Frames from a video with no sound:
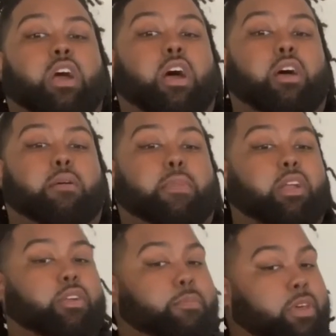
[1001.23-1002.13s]
my
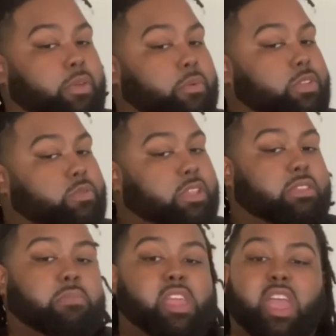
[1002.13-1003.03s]
grandmother was with
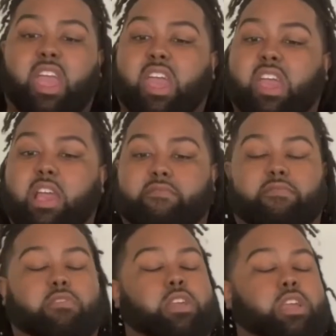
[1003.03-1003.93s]
me
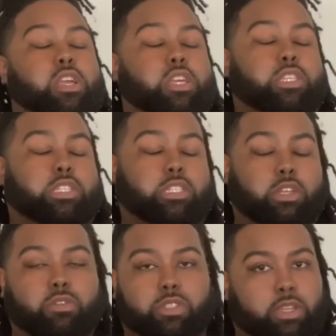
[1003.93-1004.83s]
every
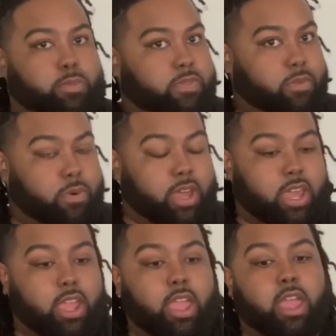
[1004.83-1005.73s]
single step of the way.